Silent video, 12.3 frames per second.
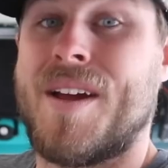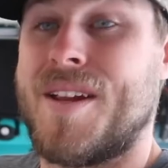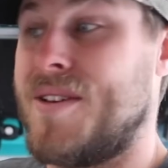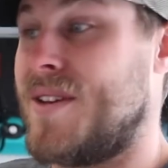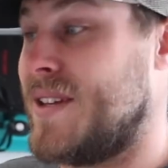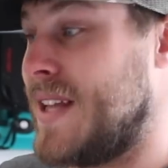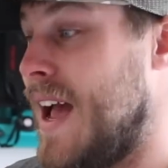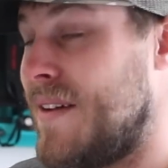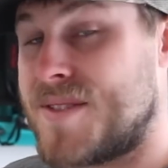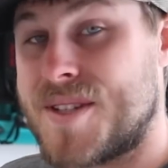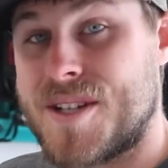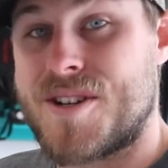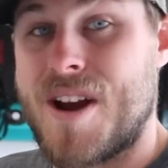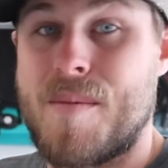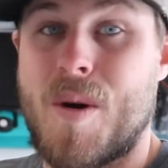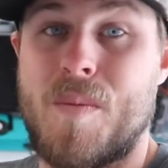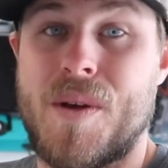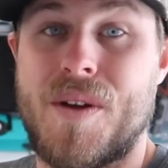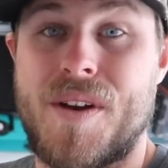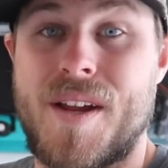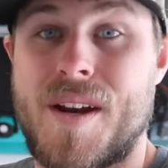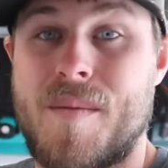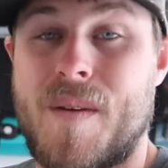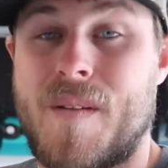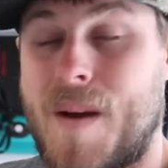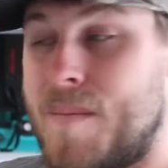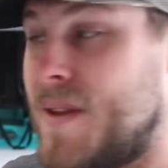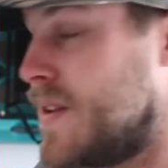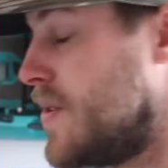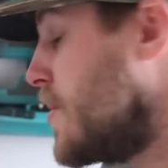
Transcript: You can have such great mobility in them. I mean, there